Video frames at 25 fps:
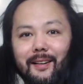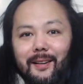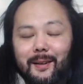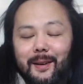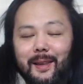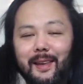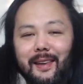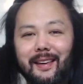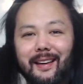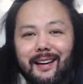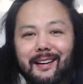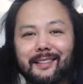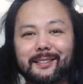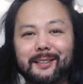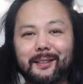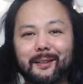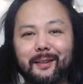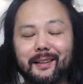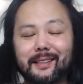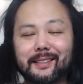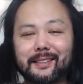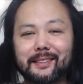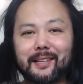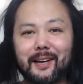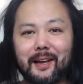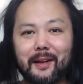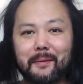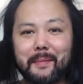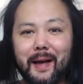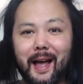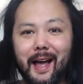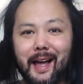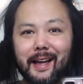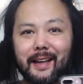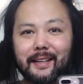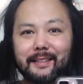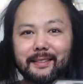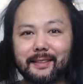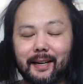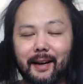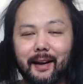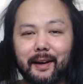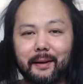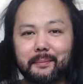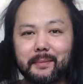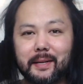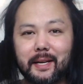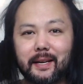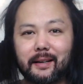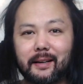Okay guys, so this time I
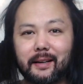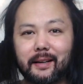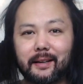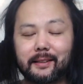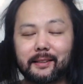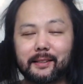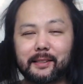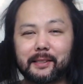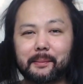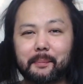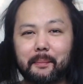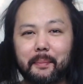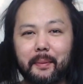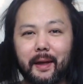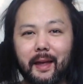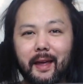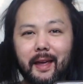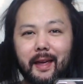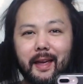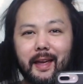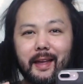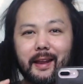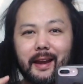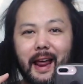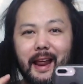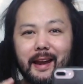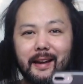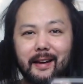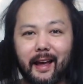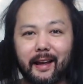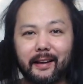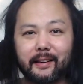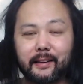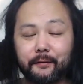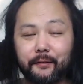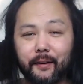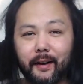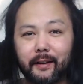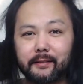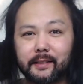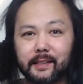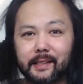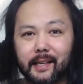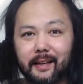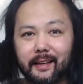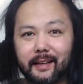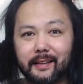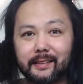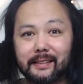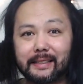timed it. It's been 95
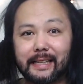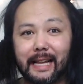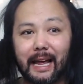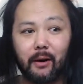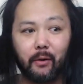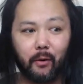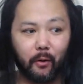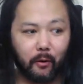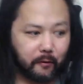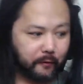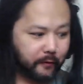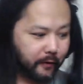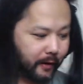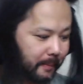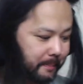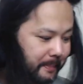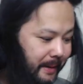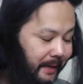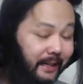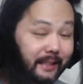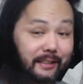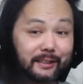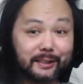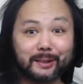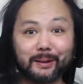seconds now, over a minute.